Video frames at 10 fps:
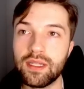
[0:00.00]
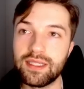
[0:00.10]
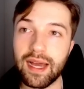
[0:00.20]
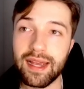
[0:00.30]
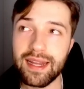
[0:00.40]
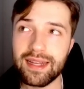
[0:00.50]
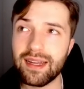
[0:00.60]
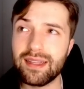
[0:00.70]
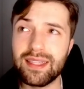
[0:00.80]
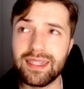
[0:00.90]
Tight end,
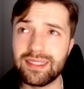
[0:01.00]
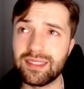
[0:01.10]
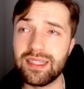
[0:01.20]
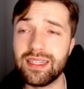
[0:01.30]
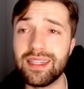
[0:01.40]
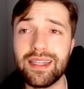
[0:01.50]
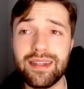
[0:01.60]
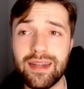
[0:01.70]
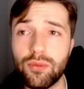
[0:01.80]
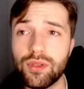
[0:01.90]
I think, is a sneaky
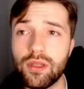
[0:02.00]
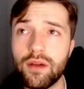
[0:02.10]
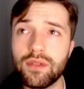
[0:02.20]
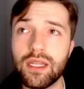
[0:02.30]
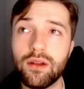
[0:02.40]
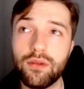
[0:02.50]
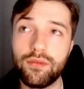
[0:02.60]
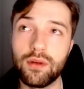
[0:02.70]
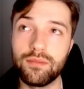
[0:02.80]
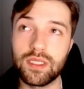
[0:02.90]
need. And I would love to hear
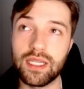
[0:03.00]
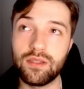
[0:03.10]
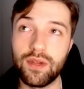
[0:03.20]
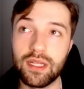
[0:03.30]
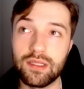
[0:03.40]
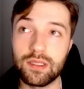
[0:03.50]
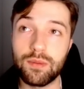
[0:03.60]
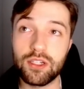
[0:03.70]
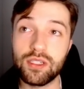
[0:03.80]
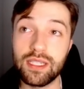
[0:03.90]
from Saints fans,
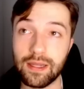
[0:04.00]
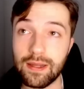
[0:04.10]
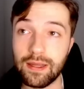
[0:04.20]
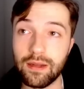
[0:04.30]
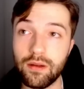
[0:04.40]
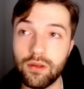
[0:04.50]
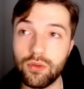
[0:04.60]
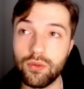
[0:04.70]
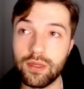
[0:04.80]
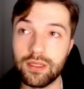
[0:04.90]
especially Keegan,
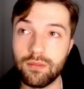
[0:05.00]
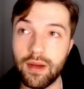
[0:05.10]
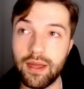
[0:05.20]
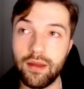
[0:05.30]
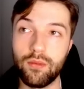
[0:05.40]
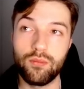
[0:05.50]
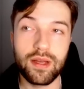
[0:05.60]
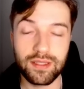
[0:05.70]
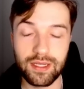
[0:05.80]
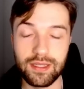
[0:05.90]
who is my
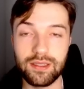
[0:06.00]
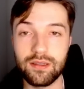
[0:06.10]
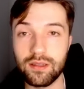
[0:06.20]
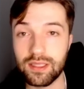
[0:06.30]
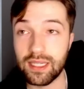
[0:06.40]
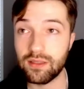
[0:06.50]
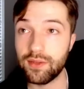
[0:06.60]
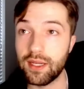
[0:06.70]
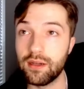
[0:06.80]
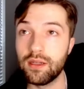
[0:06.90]
resident Saints
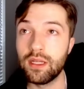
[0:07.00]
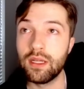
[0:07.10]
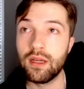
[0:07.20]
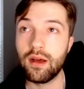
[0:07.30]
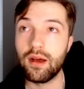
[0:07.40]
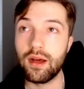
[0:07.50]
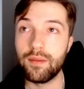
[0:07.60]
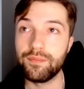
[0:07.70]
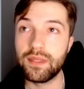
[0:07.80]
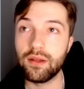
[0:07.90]
fan,
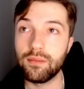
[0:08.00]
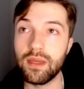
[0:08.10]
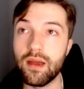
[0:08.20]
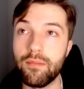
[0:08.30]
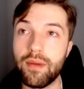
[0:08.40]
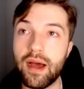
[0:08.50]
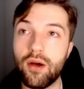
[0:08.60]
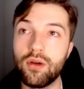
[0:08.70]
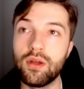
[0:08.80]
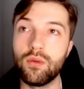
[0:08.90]
telling me
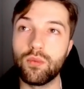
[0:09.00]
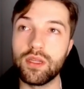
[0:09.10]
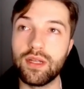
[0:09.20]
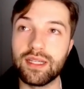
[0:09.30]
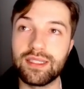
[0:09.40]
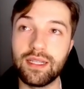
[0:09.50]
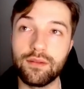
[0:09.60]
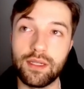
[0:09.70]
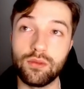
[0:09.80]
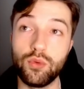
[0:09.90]
about what you guys think
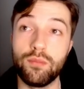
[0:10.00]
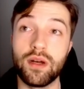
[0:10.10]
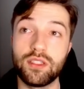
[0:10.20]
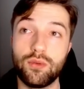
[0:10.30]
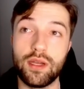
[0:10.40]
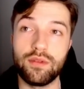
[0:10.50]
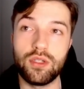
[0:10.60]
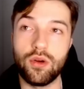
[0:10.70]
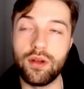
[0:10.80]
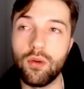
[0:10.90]
of like Luke Musgrave and
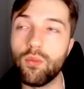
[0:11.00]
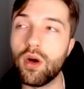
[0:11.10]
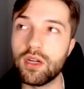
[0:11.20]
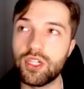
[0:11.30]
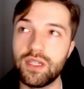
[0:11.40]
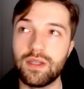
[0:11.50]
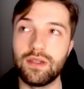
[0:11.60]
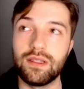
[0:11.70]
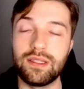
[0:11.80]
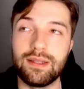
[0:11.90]
Darnell Washington
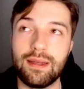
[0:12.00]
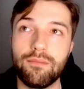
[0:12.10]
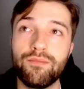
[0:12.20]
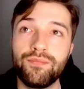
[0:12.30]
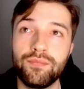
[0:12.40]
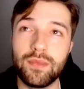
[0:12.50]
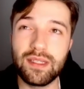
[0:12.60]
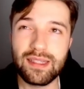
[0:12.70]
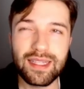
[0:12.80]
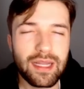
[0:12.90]
to this team.
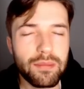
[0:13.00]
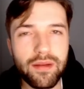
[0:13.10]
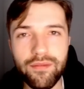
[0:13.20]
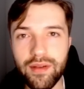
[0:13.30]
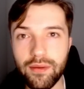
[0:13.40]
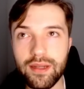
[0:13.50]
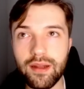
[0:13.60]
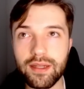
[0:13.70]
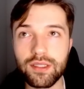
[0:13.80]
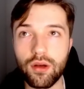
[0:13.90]
Because I think that'd be a very
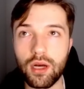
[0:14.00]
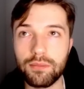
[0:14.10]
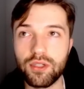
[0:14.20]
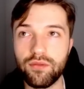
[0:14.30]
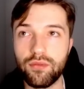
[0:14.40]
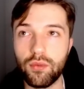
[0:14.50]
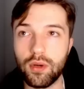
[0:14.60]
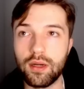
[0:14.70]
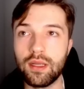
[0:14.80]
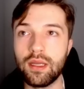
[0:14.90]
nice option
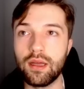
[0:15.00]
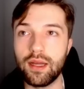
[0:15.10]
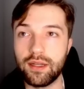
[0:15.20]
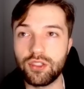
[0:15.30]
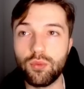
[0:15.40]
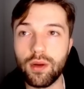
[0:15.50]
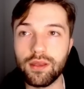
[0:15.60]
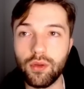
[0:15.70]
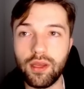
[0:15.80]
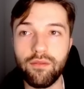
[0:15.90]
for like a
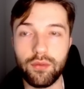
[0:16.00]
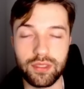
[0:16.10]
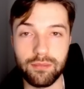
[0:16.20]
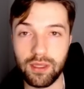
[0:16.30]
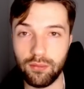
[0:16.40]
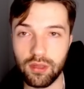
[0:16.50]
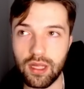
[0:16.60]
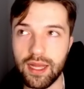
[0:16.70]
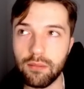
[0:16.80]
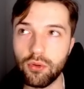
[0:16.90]
squad looking for something
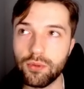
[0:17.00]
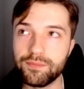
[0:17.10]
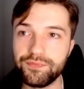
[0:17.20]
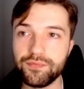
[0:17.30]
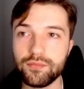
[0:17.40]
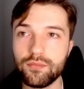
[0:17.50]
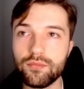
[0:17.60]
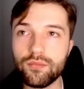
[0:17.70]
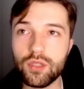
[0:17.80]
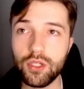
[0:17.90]
reliable.
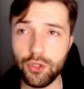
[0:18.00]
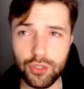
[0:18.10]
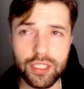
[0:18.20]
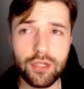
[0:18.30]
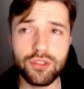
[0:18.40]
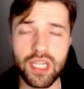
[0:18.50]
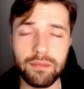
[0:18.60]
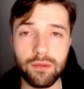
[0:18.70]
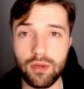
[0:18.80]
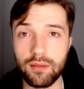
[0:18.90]
You could go
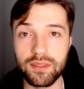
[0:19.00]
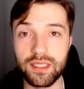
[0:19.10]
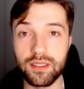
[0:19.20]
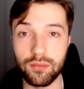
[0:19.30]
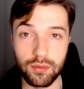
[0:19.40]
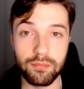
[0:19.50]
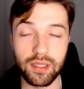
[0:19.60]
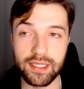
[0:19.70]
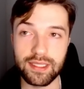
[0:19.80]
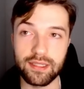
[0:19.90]
Jamie Robinson to
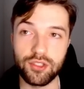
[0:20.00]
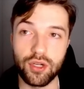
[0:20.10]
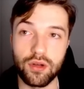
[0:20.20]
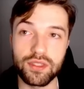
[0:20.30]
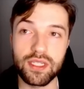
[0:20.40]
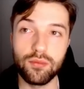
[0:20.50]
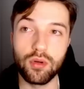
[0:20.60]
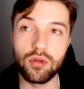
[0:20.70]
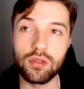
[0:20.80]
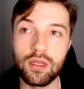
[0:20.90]
replace that Chauncey
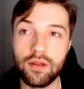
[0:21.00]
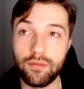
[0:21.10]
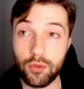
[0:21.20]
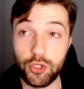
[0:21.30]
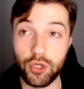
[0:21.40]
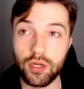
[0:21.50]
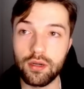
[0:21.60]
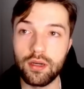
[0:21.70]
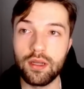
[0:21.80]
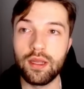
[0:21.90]
role for
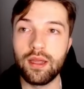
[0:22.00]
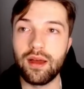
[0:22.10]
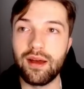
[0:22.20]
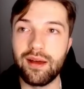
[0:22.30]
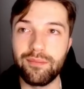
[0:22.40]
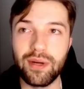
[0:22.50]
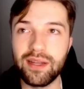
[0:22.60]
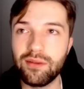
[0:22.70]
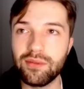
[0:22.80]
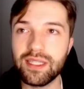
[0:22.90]
sure. But
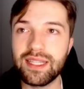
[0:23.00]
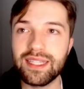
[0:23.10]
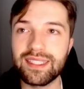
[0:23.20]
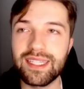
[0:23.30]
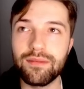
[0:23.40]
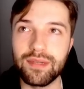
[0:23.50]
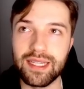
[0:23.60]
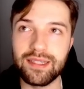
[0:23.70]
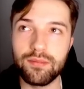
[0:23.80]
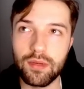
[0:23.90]
I don't really think this team
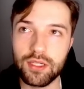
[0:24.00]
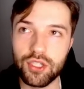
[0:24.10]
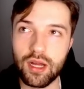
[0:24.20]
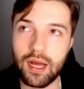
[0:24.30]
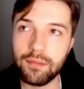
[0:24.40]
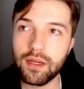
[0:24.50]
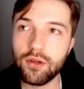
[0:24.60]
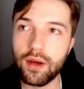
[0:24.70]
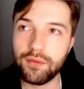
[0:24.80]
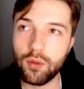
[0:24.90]
needs much. I'm going to
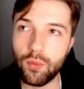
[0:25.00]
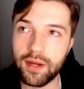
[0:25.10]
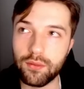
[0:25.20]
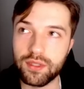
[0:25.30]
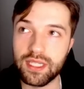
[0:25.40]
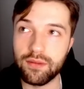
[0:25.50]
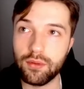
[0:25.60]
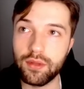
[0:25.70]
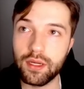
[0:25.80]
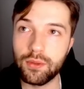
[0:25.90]
go after a wide
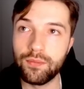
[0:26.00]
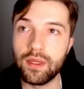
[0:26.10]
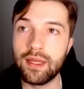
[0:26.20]
receiver, though.